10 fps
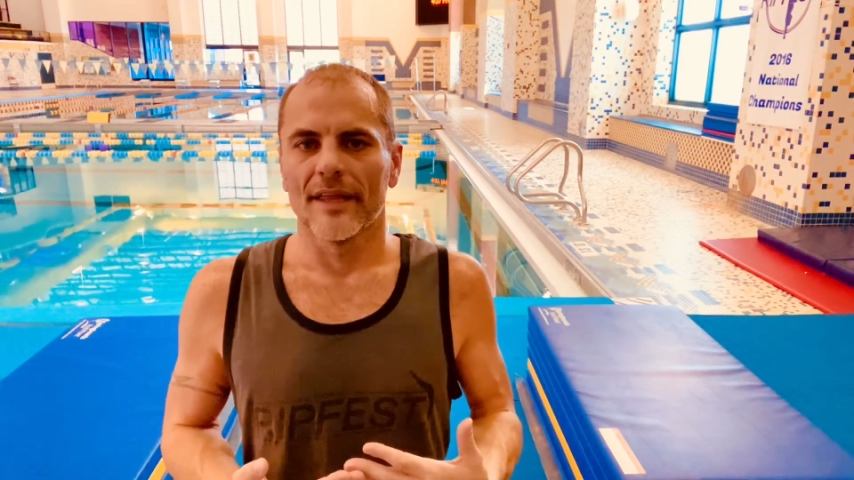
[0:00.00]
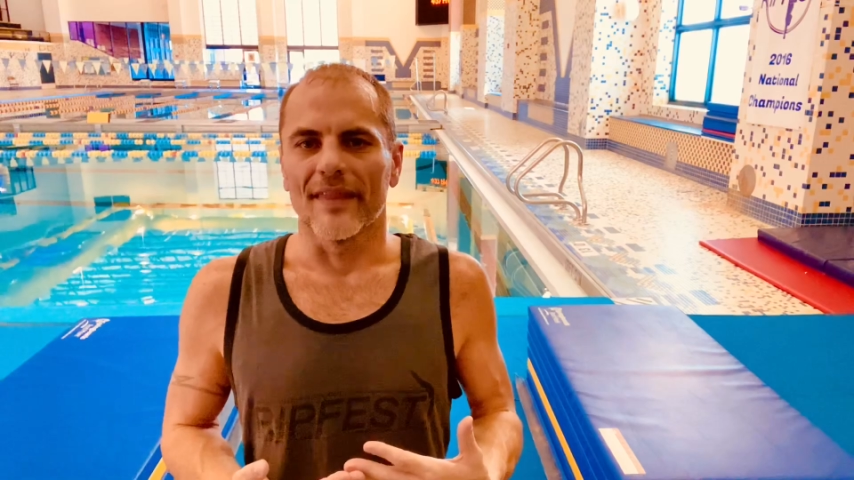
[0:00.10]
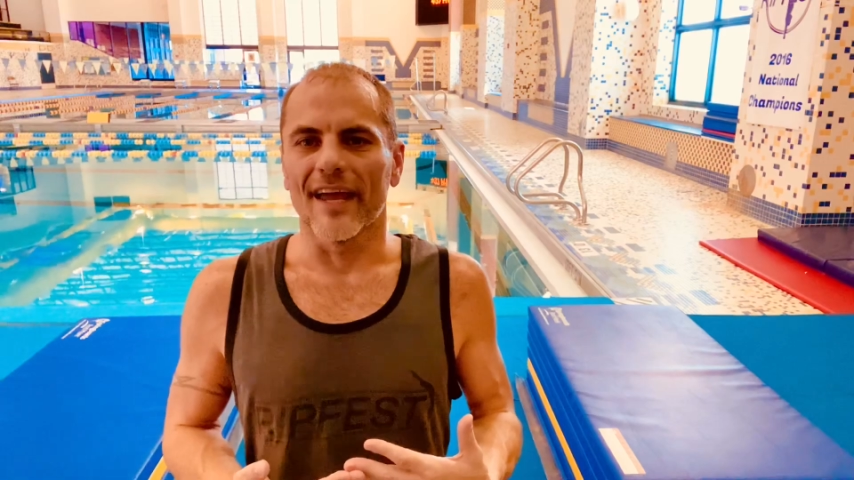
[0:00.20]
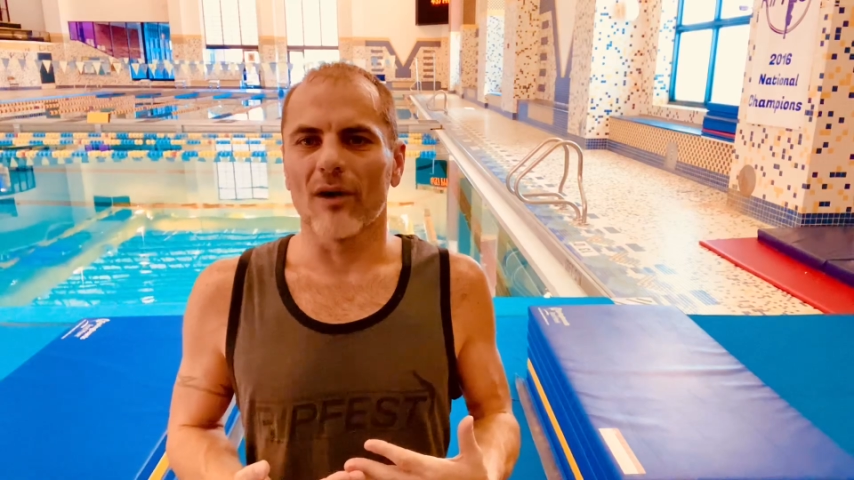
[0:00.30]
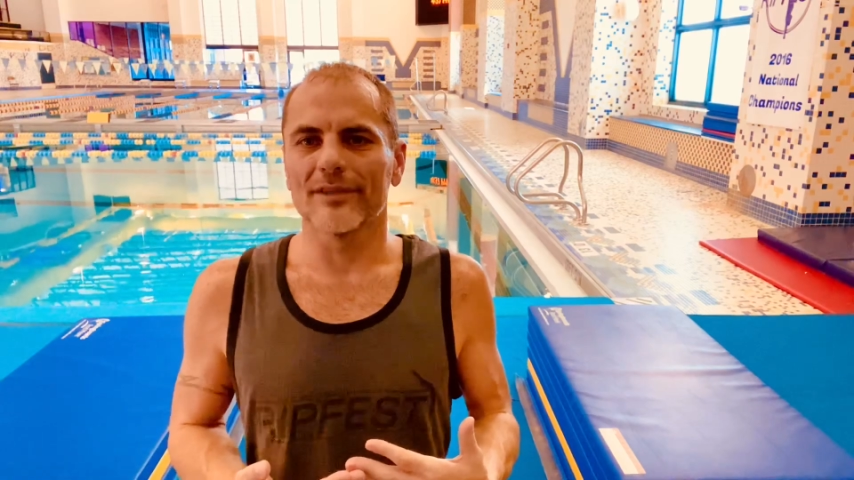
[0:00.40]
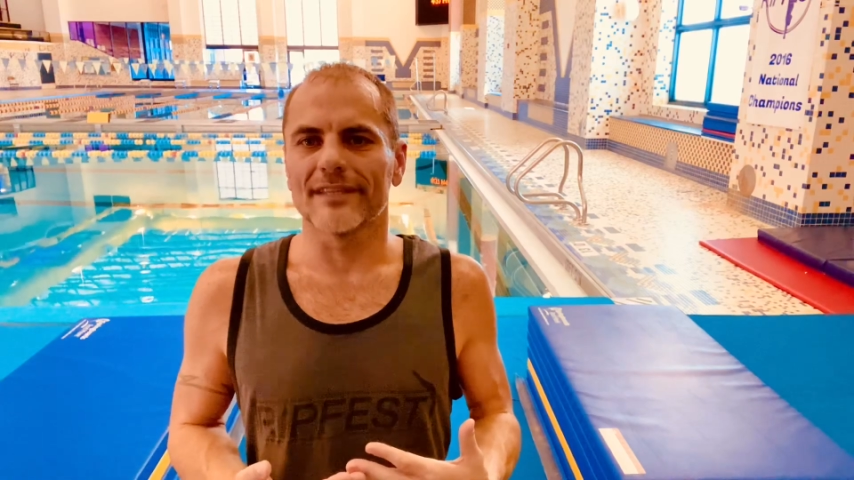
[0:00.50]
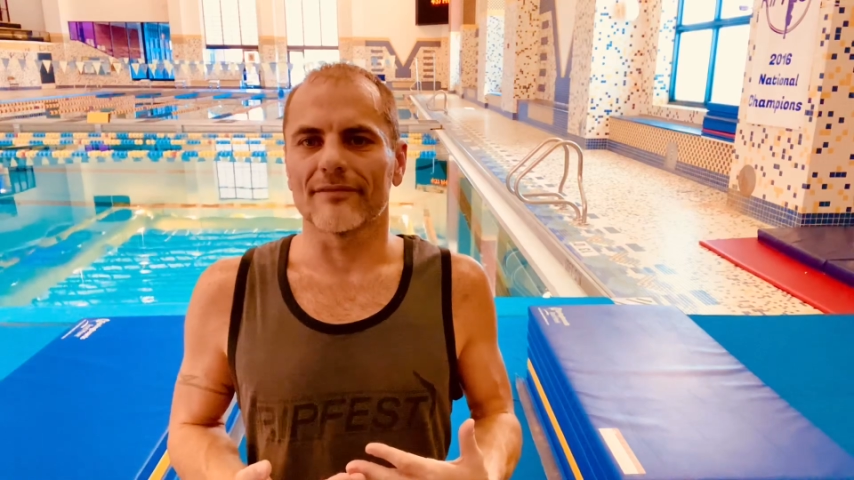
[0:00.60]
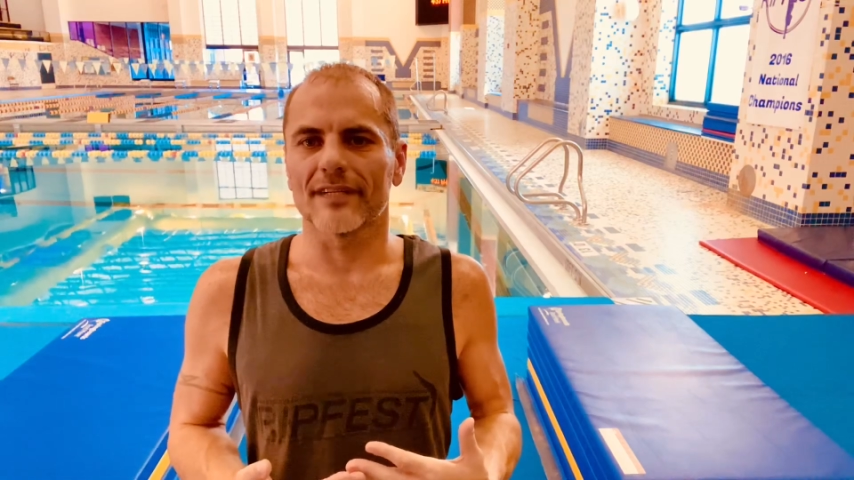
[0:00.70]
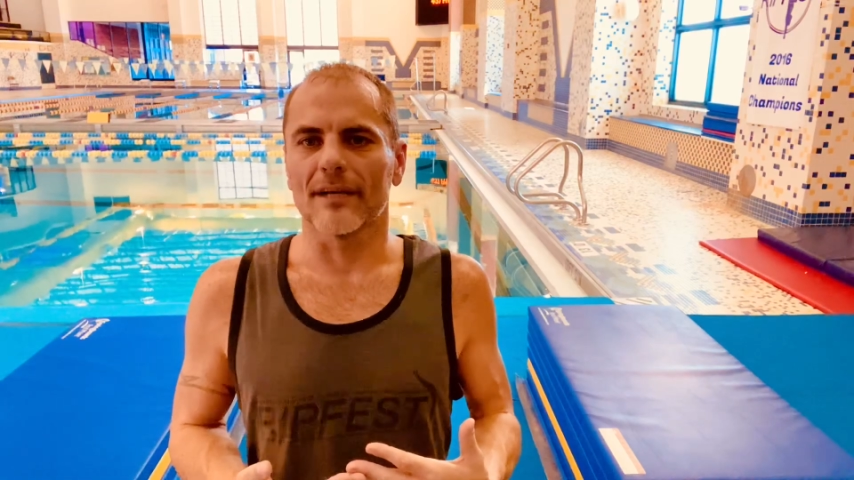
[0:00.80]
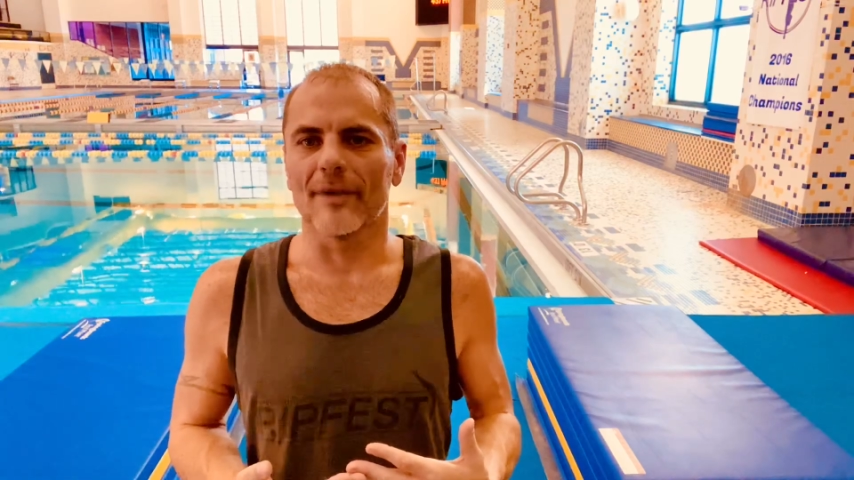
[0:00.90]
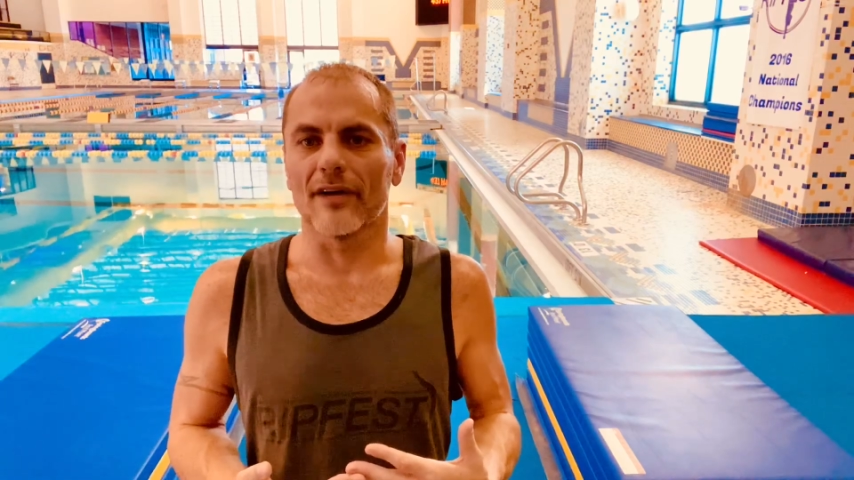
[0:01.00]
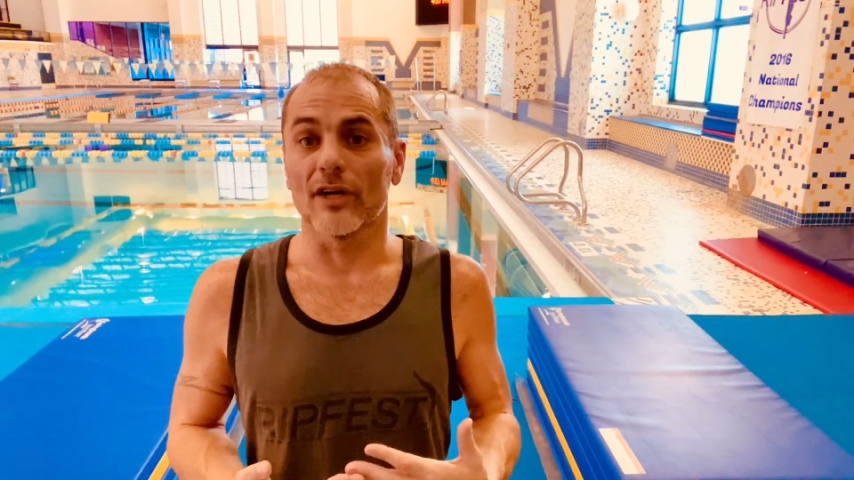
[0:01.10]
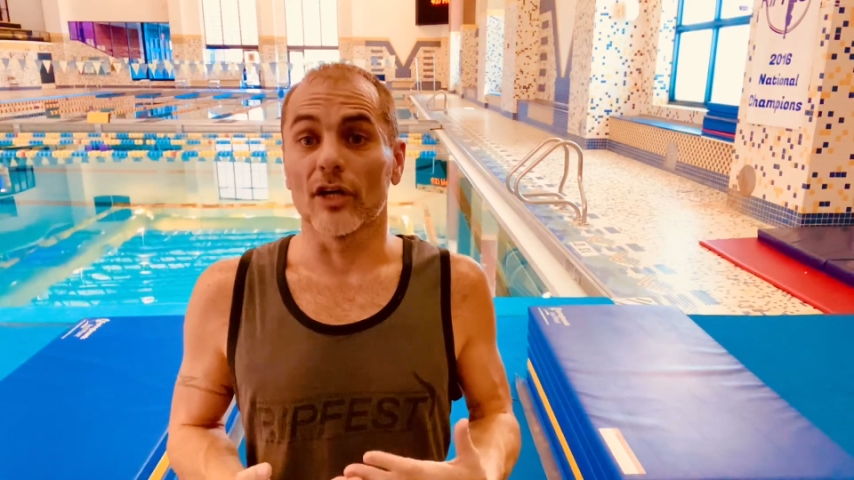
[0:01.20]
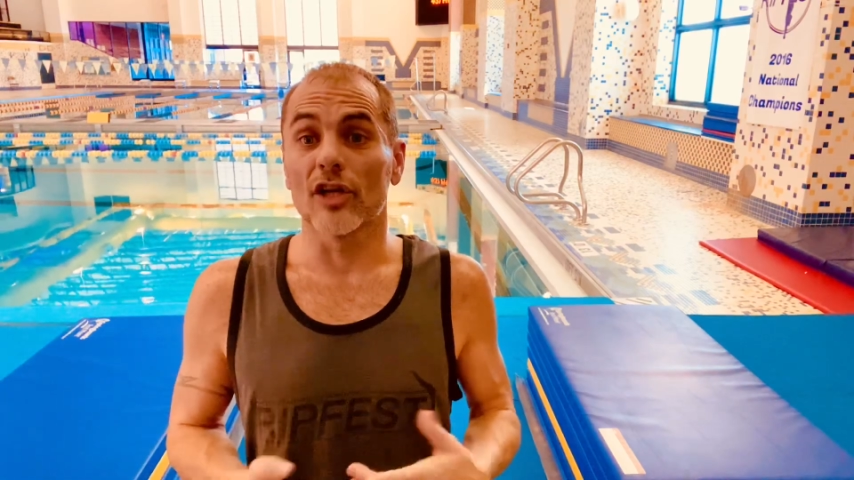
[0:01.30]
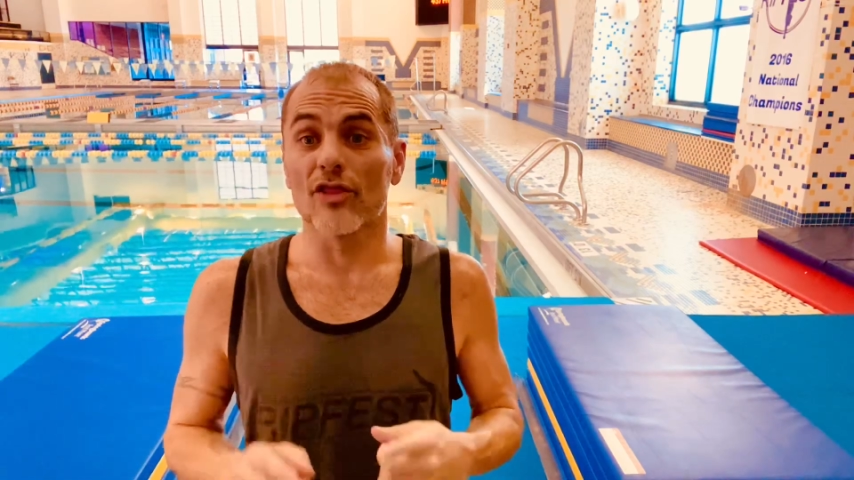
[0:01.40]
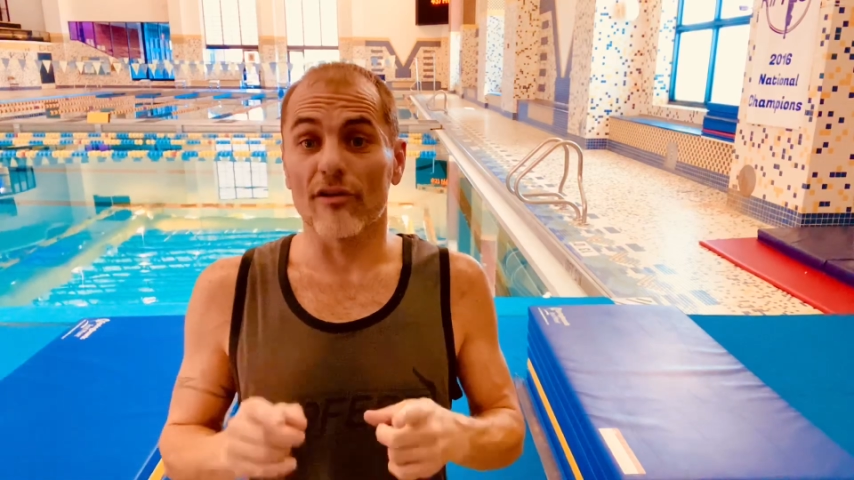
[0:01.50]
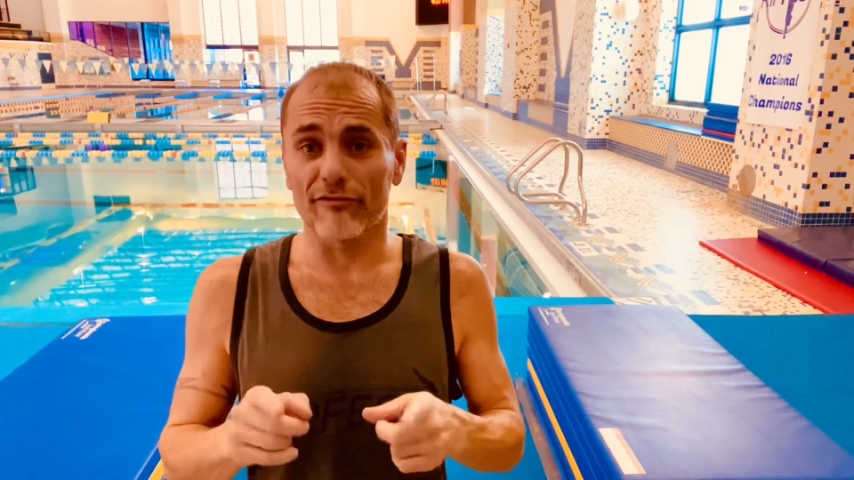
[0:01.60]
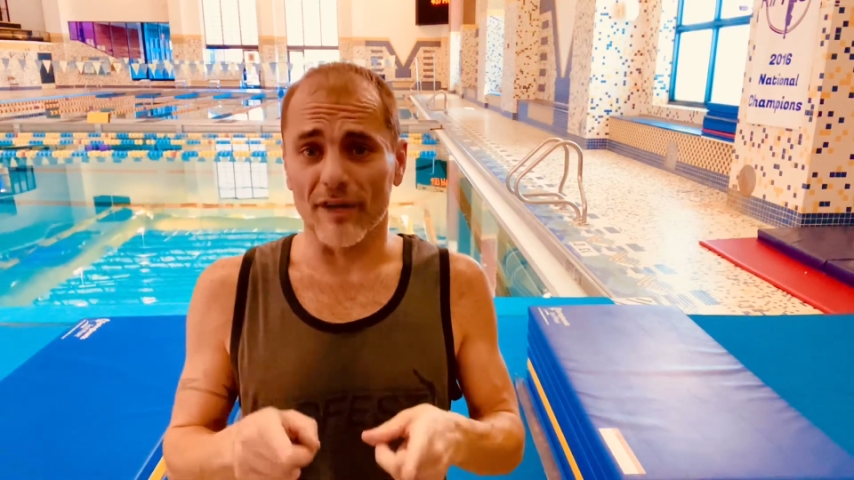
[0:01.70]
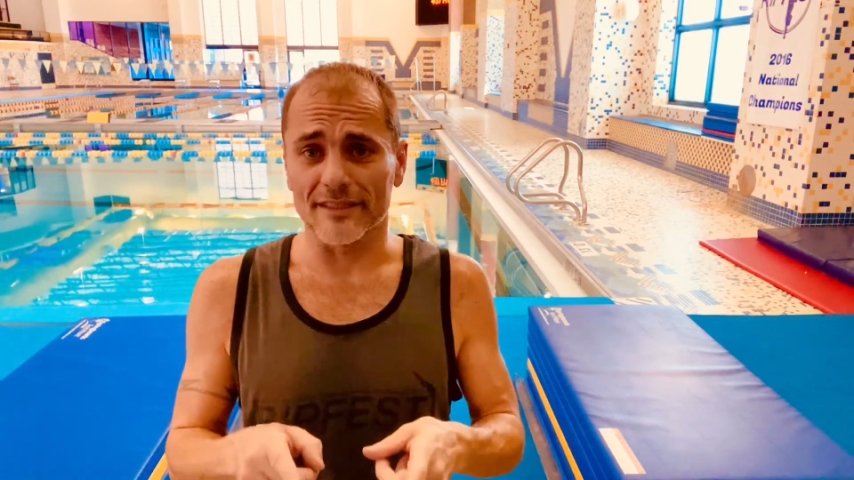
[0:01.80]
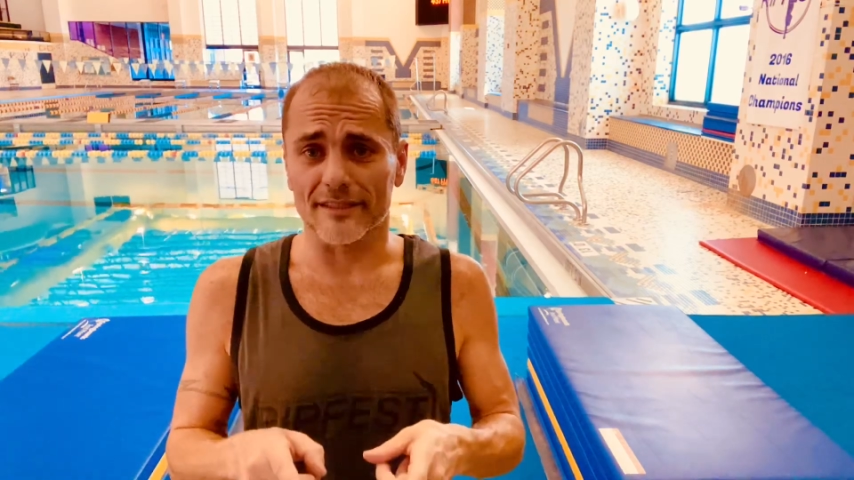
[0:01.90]
they always have to come out on the
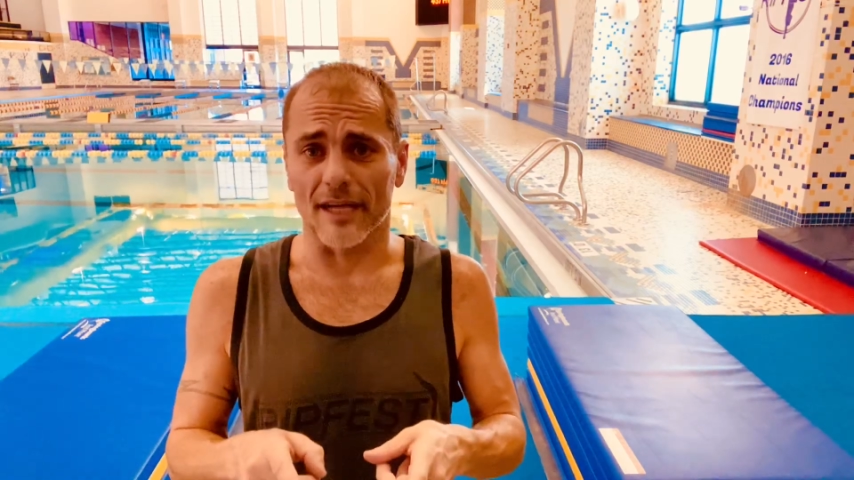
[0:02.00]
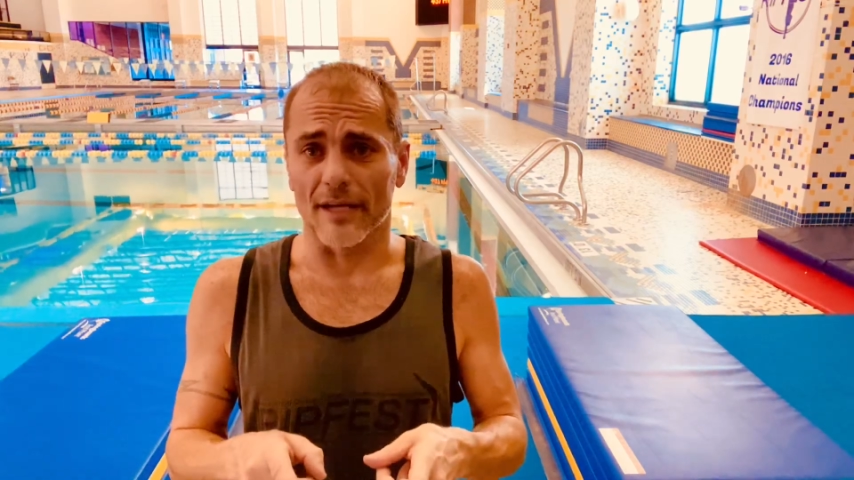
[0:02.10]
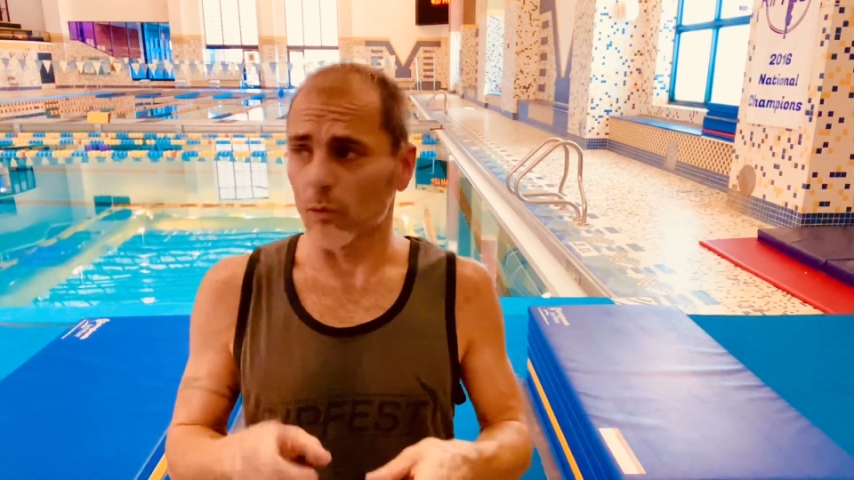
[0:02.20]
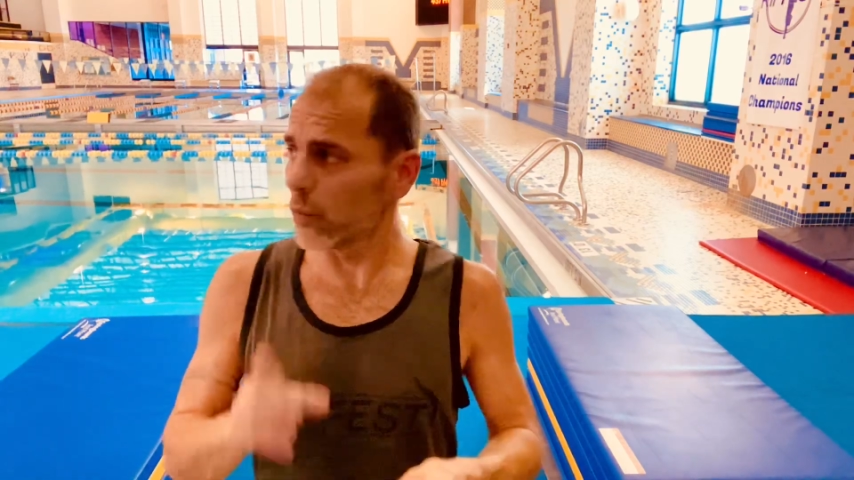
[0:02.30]
front side.